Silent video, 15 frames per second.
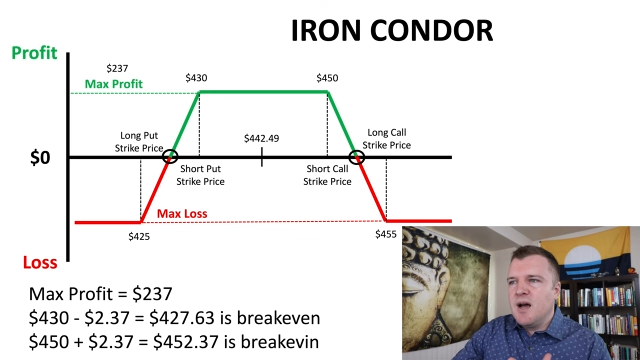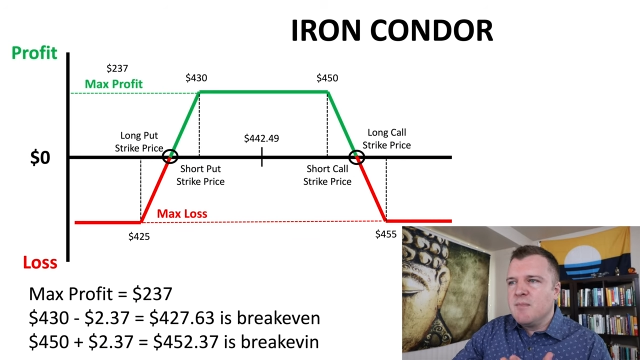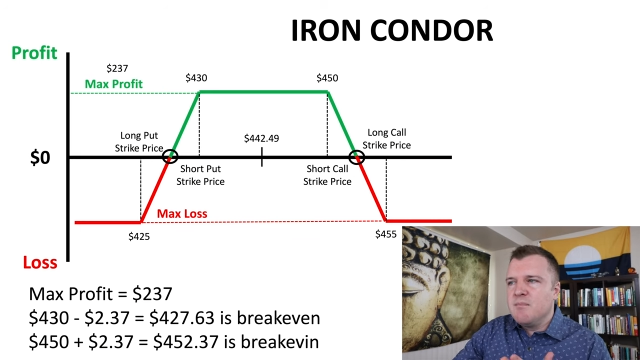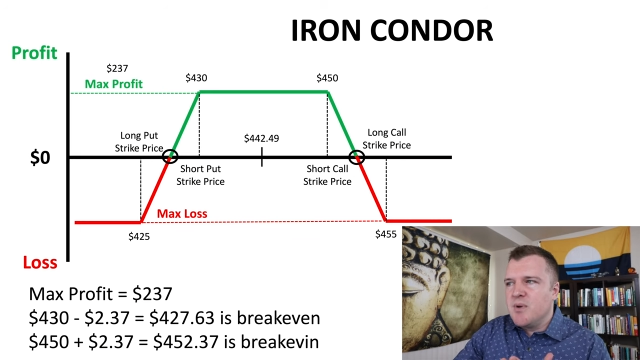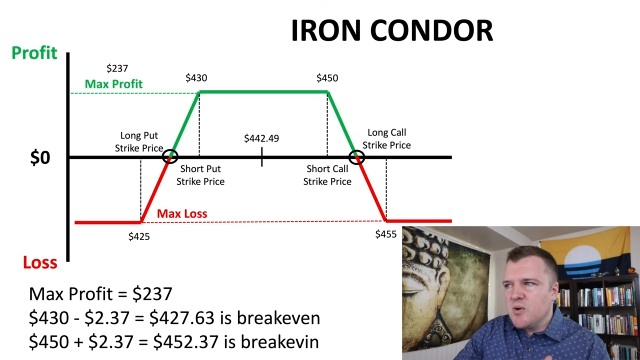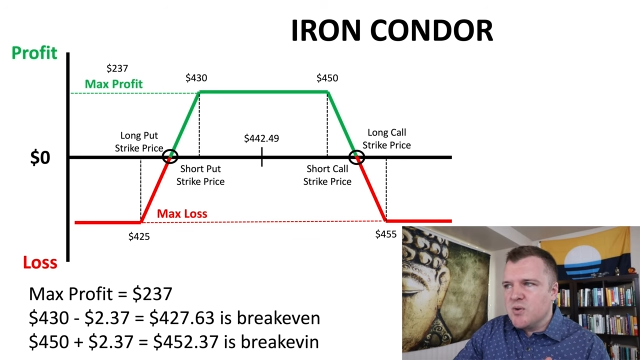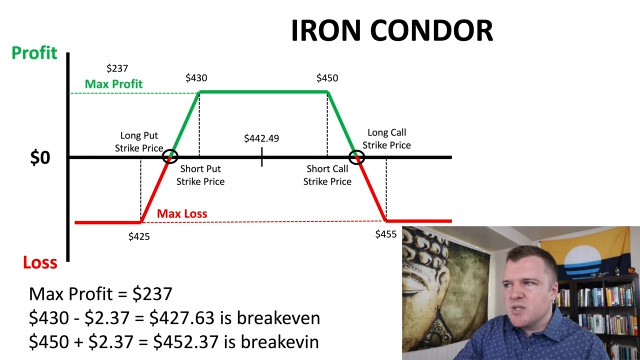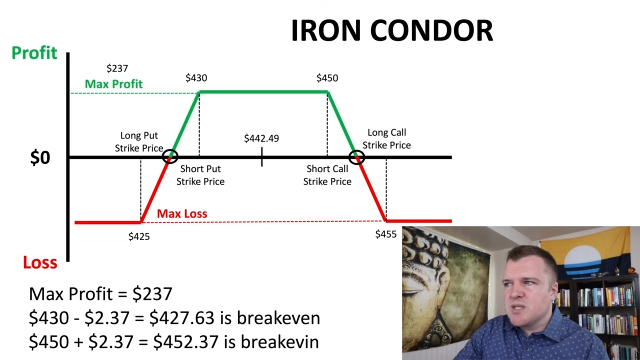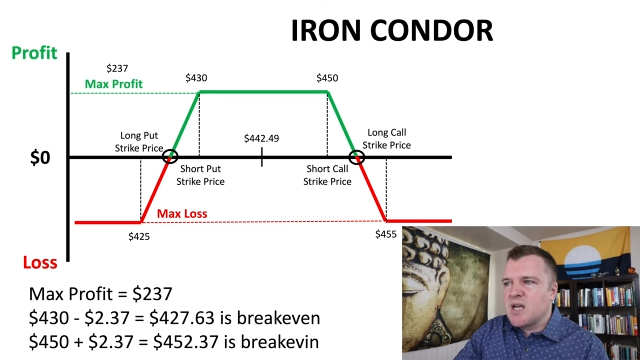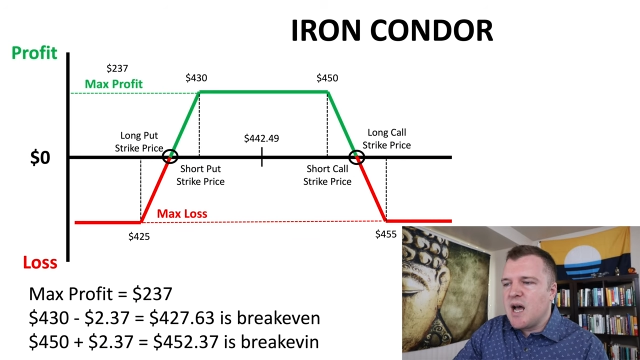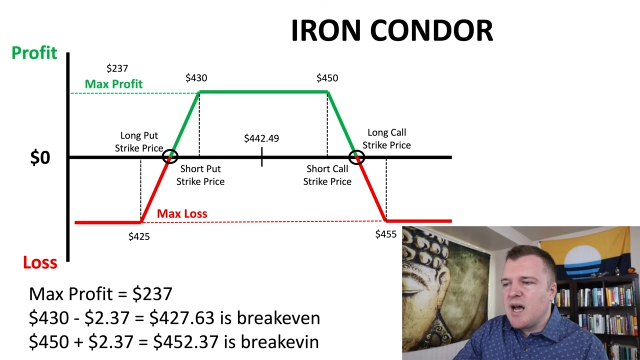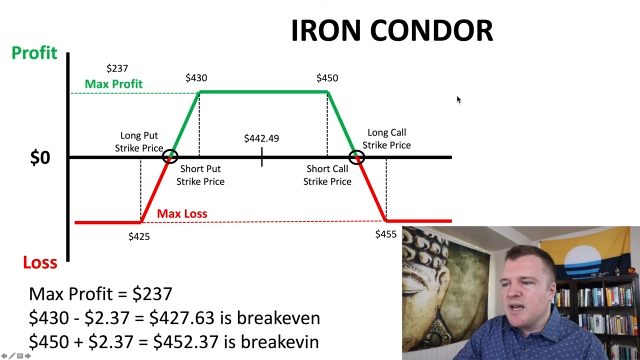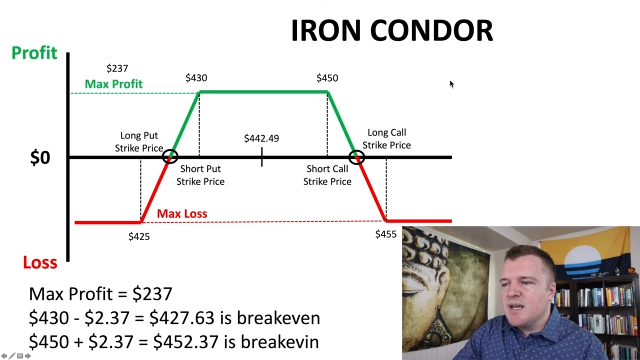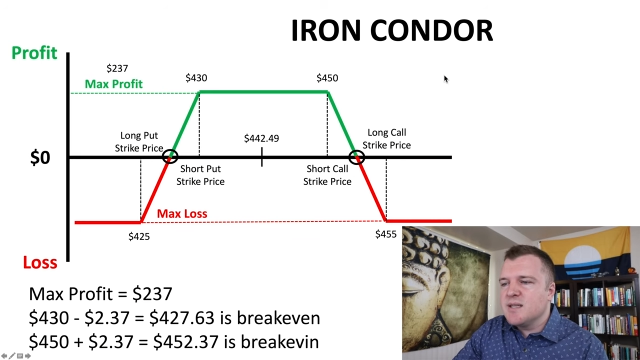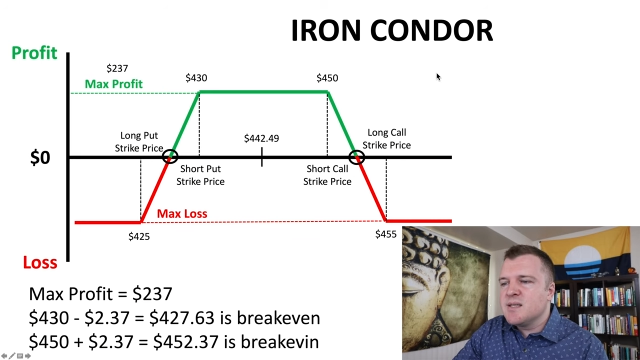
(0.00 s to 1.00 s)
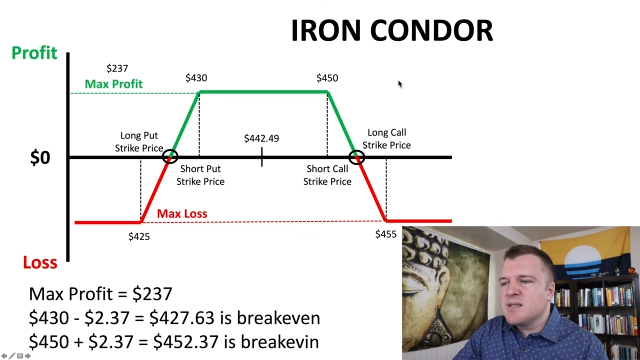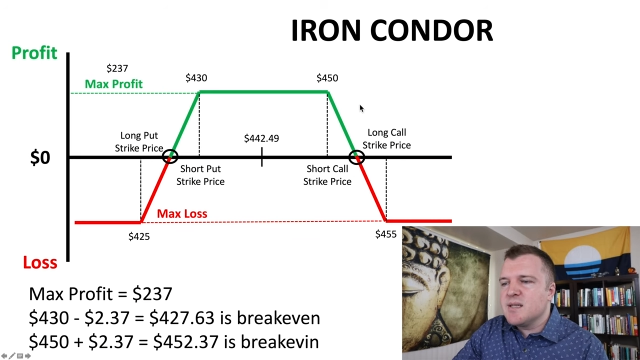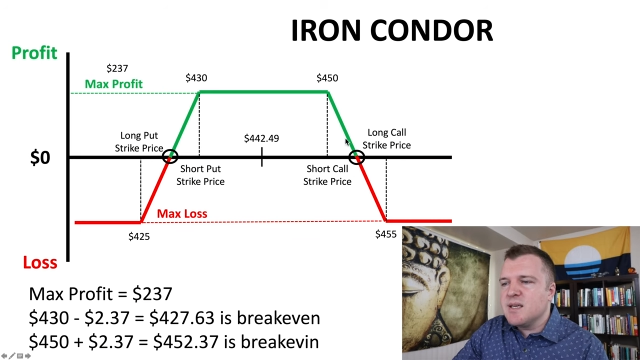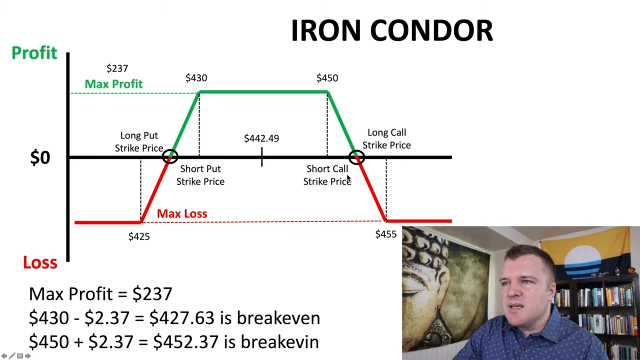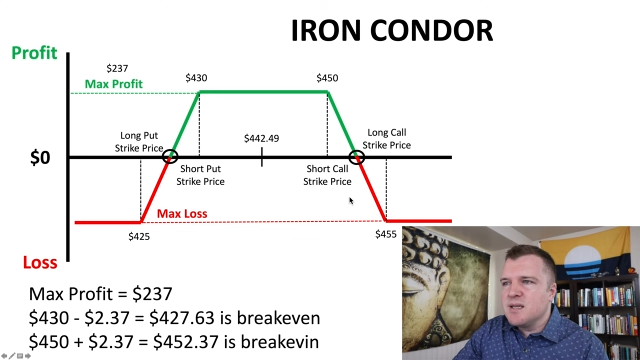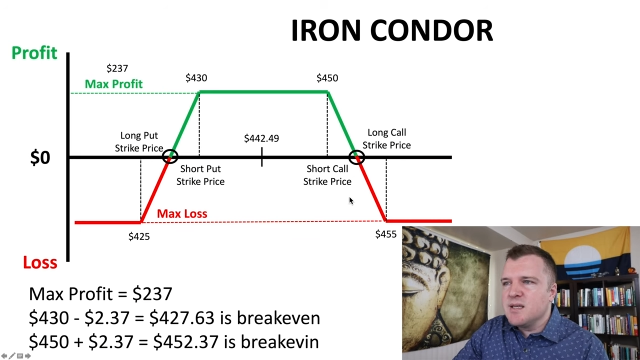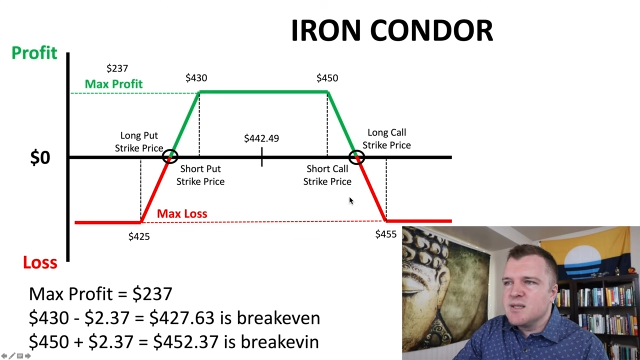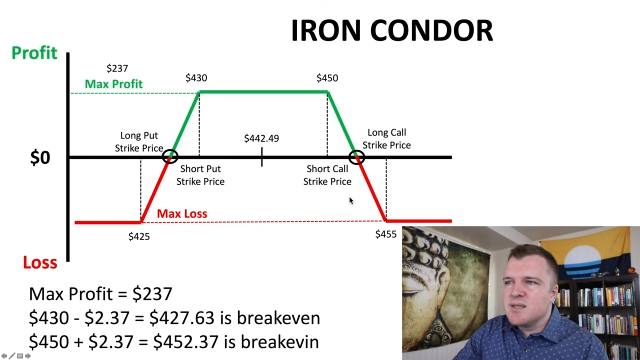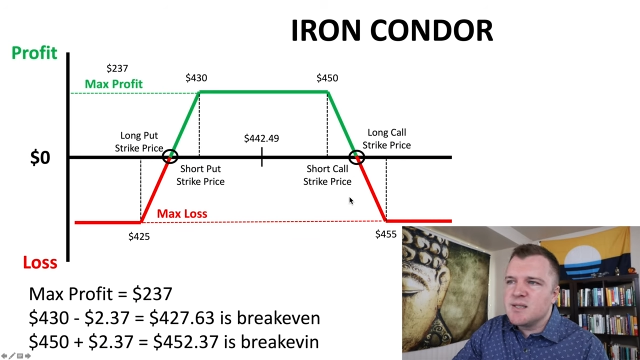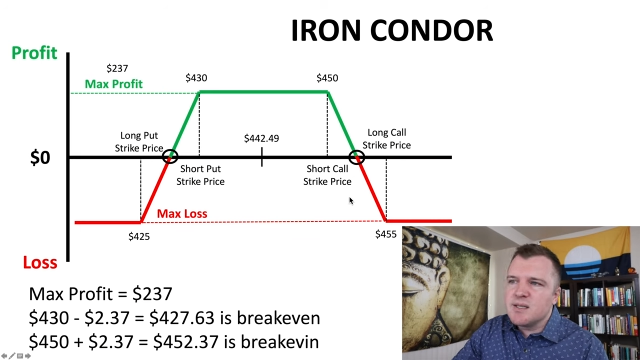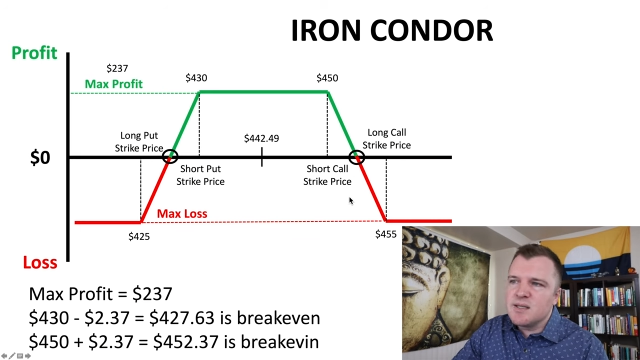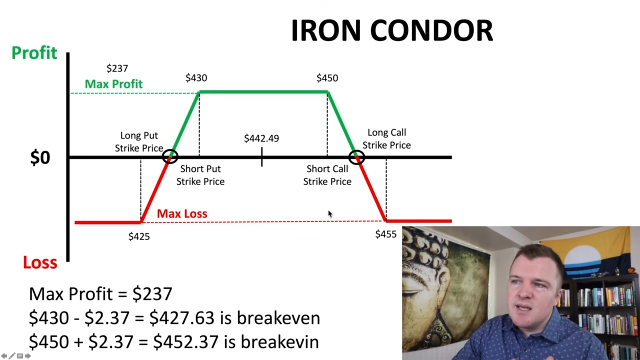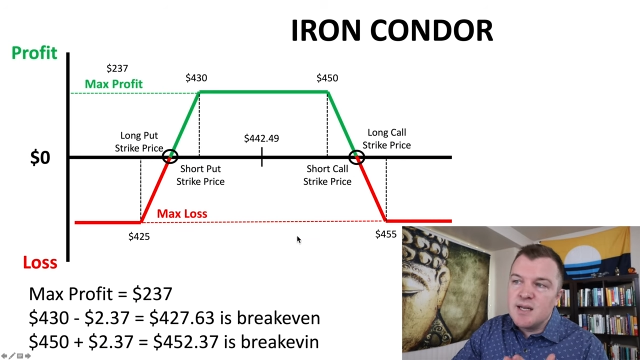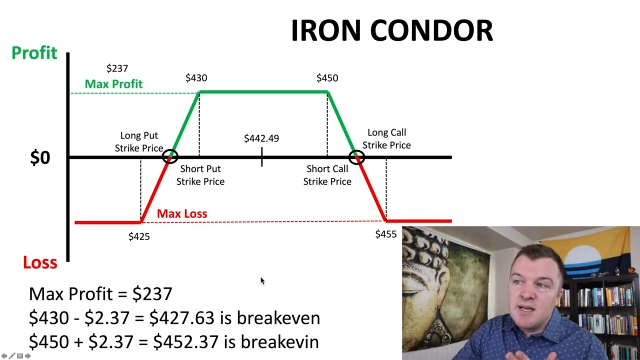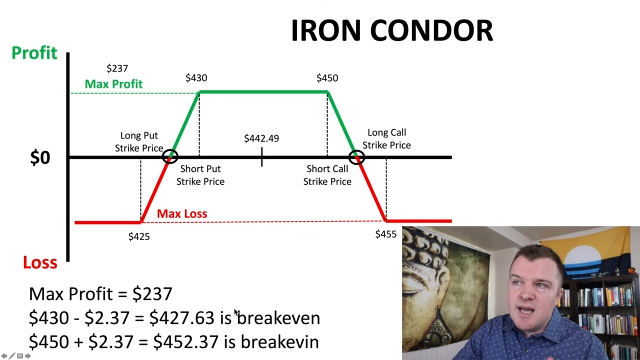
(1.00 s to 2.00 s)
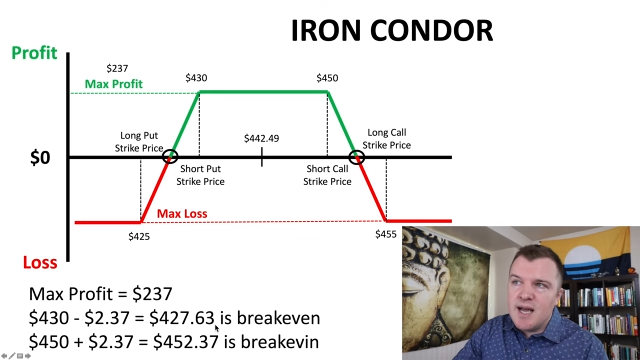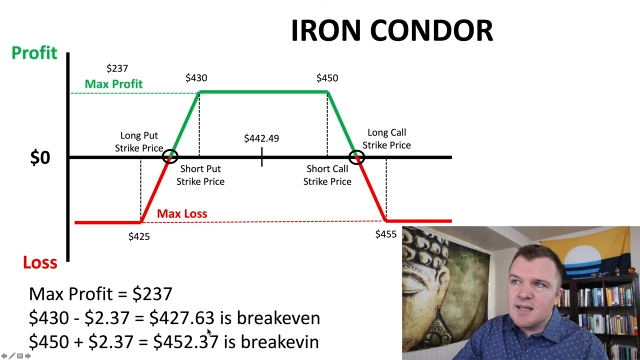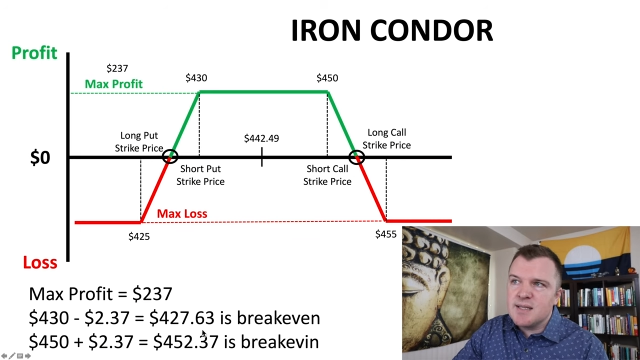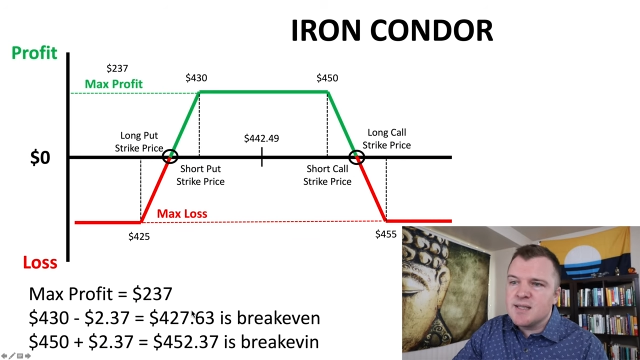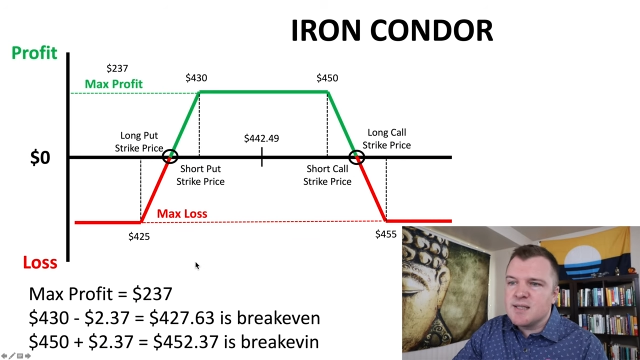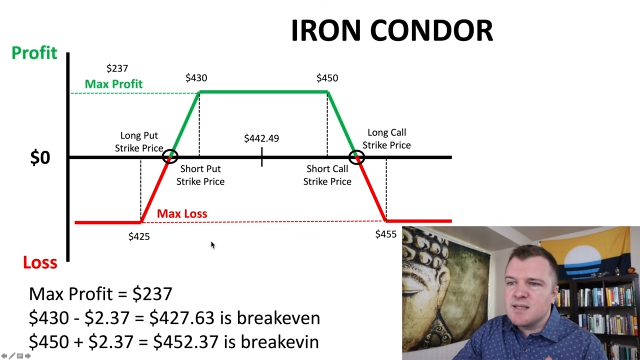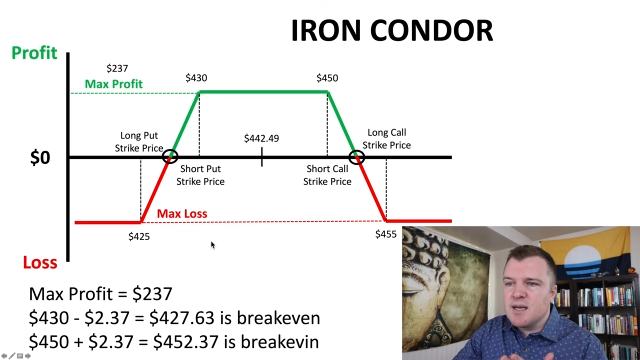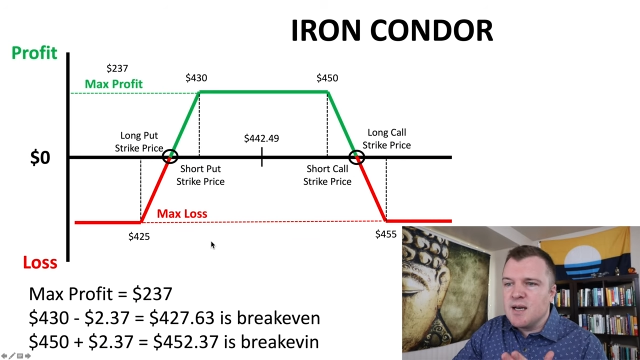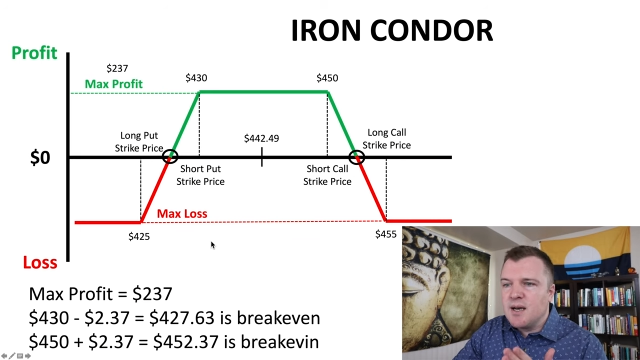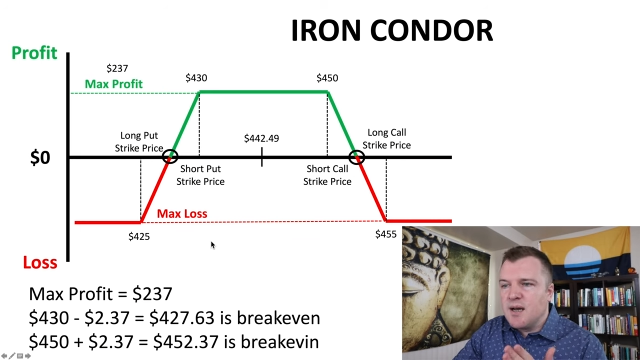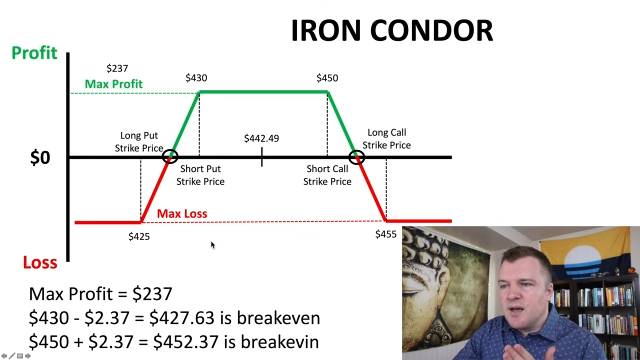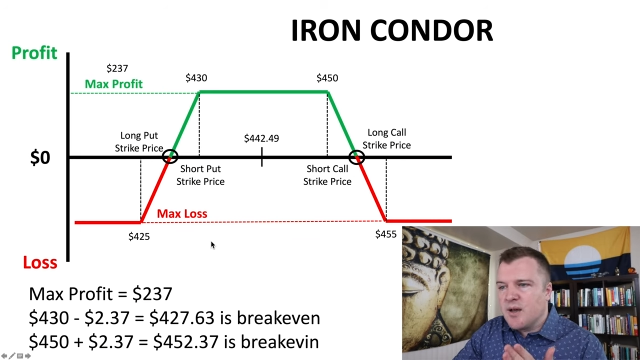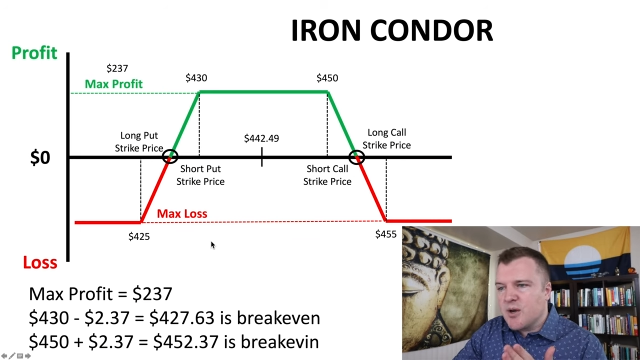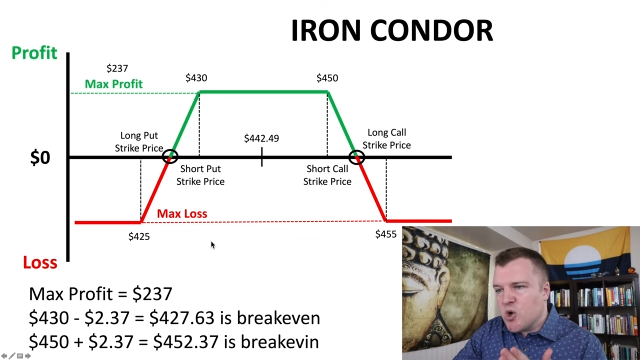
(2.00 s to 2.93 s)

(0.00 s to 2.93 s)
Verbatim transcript: on, both sides is the net uh,